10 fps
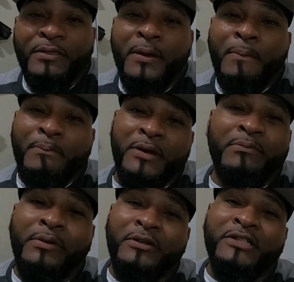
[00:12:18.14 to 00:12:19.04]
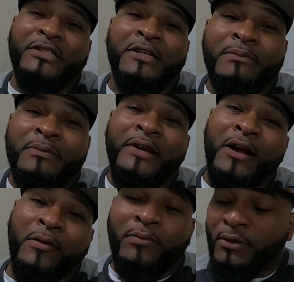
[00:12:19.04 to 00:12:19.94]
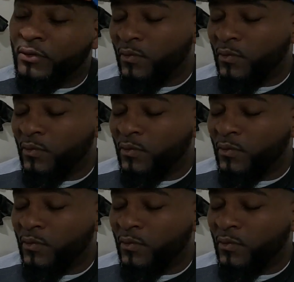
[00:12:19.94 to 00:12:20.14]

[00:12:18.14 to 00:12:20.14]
and the membership number